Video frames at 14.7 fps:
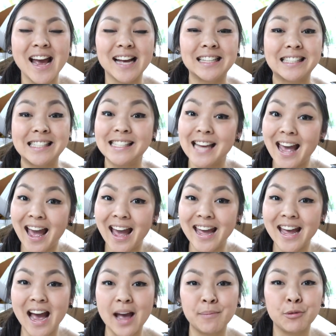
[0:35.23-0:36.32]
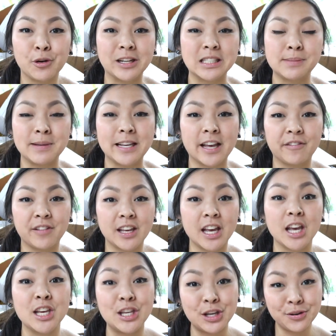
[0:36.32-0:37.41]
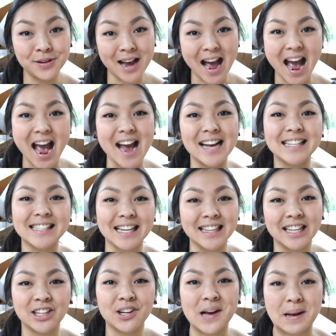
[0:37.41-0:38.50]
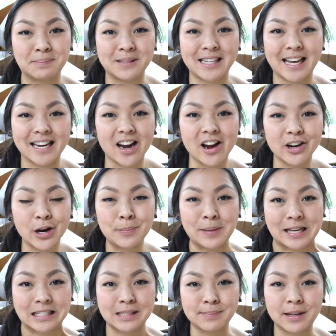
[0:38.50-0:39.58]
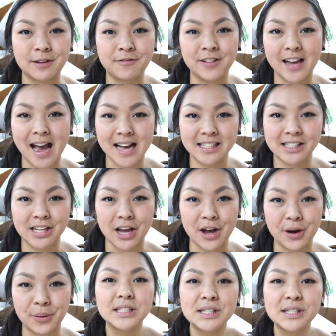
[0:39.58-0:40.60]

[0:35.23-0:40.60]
And today I'm going to be giving you guys a little update on our basement fiasco.